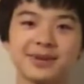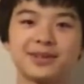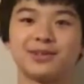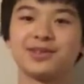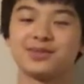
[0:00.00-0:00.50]

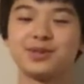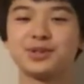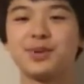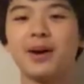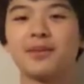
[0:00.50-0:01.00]
penhold is
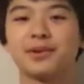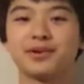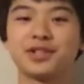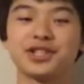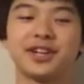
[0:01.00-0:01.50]
most popular
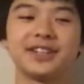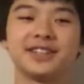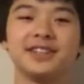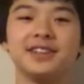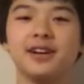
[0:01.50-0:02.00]
in China,
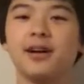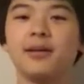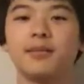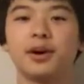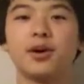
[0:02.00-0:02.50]

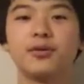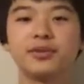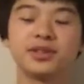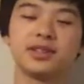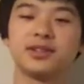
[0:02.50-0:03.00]
but
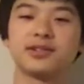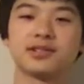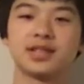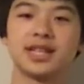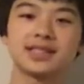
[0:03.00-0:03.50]
over the
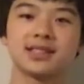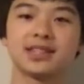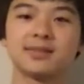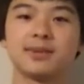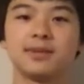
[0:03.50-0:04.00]
years, less and
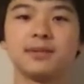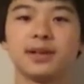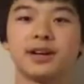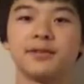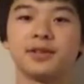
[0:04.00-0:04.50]
less
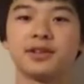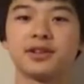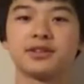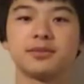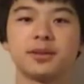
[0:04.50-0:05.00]
people have been
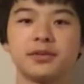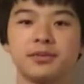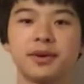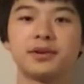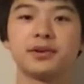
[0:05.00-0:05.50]
taught to play with
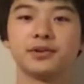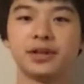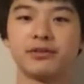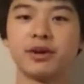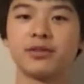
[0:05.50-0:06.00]
penhold
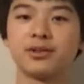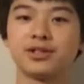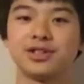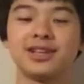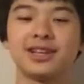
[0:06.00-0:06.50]
and rather with
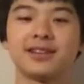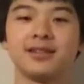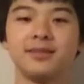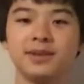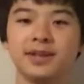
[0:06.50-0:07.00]
shakehand
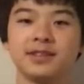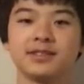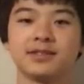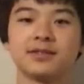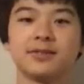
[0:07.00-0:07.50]

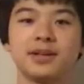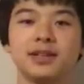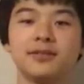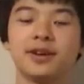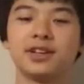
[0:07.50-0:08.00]
because of many
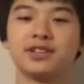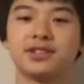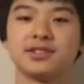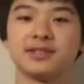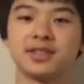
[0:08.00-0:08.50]

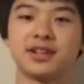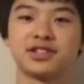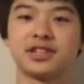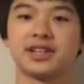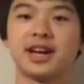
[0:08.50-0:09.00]
advantages that
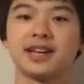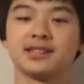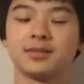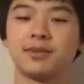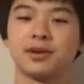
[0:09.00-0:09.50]
shakehand
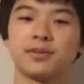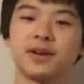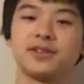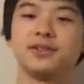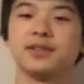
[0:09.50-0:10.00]
has compared to
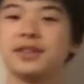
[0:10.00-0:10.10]
penhold.